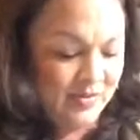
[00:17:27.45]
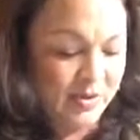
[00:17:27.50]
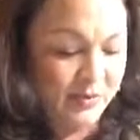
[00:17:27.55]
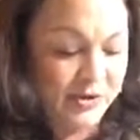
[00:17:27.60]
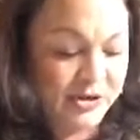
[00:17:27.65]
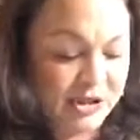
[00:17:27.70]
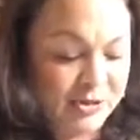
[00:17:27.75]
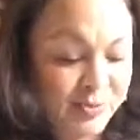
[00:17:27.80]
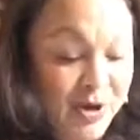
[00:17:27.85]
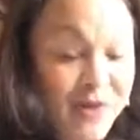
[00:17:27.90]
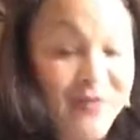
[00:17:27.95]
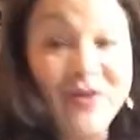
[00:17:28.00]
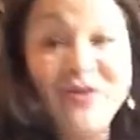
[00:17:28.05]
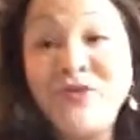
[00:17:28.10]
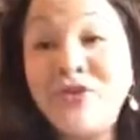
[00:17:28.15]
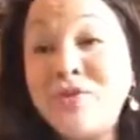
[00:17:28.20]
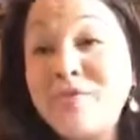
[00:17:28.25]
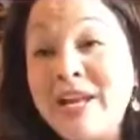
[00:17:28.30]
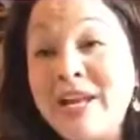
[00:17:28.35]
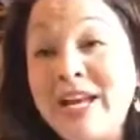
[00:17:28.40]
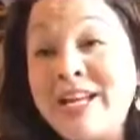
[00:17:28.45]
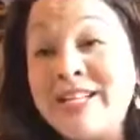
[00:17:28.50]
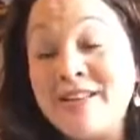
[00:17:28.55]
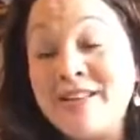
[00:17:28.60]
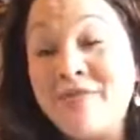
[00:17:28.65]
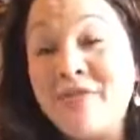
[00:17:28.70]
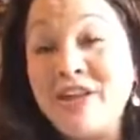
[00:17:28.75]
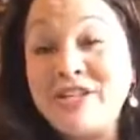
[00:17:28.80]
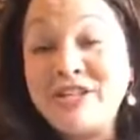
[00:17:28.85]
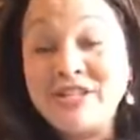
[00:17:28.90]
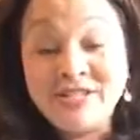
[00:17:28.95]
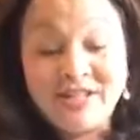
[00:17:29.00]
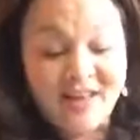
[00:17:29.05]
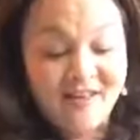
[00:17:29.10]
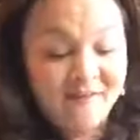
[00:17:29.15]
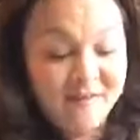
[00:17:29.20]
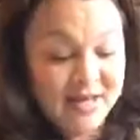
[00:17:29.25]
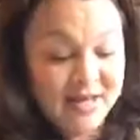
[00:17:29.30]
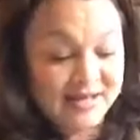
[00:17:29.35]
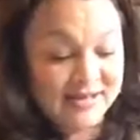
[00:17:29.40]
Which is perfect for me, because if they just
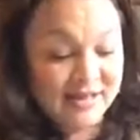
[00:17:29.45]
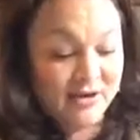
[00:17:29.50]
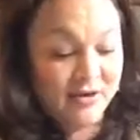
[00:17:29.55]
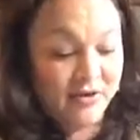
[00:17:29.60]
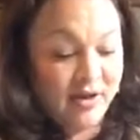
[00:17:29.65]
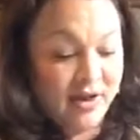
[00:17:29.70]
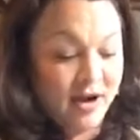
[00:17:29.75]
gave me a single